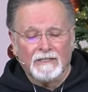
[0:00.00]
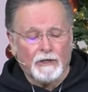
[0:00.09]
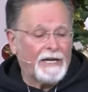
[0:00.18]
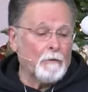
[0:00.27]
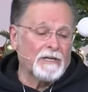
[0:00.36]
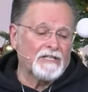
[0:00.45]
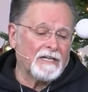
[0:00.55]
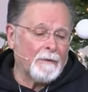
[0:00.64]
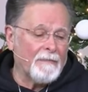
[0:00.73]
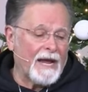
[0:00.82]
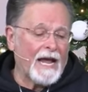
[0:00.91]
So he
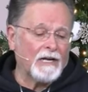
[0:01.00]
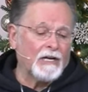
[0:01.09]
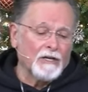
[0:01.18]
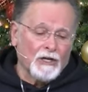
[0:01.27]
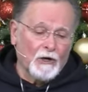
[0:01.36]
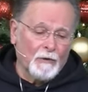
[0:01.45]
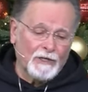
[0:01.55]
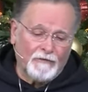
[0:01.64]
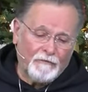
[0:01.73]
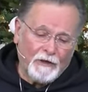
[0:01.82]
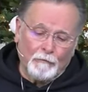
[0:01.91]
wasn't a man who
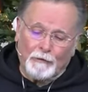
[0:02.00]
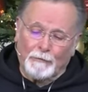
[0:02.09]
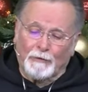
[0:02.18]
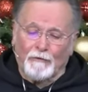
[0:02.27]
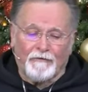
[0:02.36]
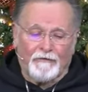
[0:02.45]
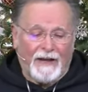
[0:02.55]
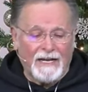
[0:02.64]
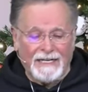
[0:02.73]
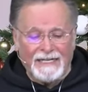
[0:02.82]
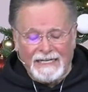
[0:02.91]
was filled with
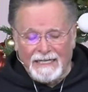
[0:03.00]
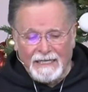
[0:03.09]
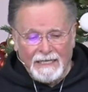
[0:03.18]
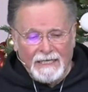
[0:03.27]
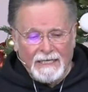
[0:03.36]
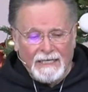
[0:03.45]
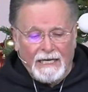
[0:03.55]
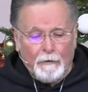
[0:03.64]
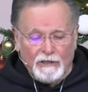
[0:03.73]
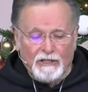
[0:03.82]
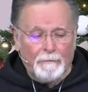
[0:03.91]
profanity.
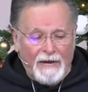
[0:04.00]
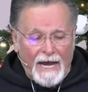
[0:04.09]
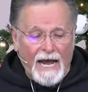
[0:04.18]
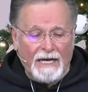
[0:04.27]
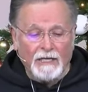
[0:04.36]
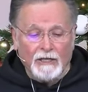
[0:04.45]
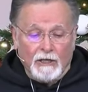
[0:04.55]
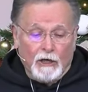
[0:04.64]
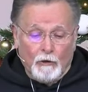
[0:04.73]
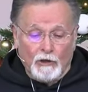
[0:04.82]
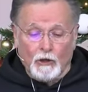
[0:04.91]
He was a man
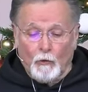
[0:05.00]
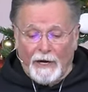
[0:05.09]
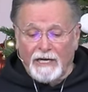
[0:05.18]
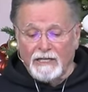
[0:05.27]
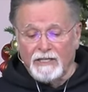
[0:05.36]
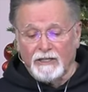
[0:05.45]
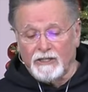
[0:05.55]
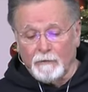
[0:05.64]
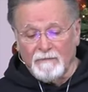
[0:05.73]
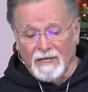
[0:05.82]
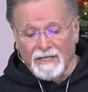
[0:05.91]
who was awakened to
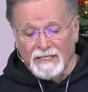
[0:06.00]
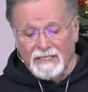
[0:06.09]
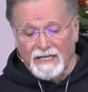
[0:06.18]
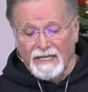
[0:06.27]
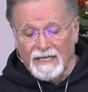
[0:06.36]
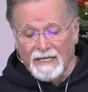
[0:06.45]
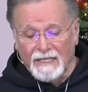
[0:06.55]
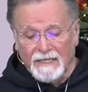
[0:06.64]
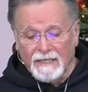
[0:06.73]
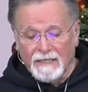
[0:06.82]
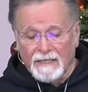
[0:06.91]
humility
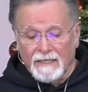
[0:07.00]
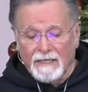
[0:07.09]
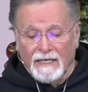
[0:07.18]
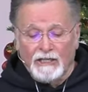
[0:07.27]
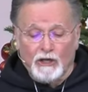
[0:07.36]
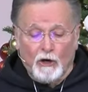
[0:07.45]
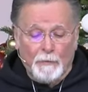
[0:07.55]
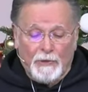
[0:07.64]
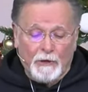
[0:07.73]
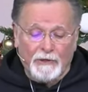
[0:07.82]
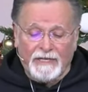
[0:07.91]
in Job
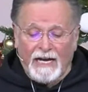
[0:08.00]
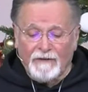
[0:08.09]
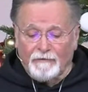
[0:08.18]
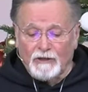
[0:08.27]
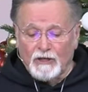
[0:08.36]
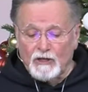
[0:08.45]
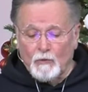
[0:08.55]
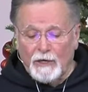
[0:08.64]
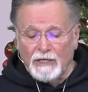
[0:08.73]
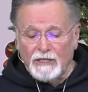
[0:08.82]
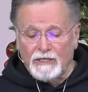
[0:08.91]
38, verses
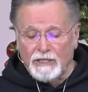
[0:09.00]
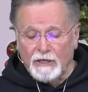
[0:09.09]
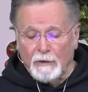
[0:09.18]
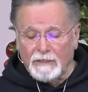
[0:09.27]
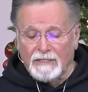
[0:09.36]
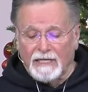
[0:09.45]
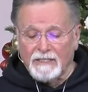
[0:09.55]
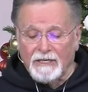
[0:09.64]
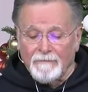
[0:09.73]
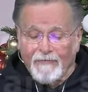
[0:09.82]
1 and 2, it says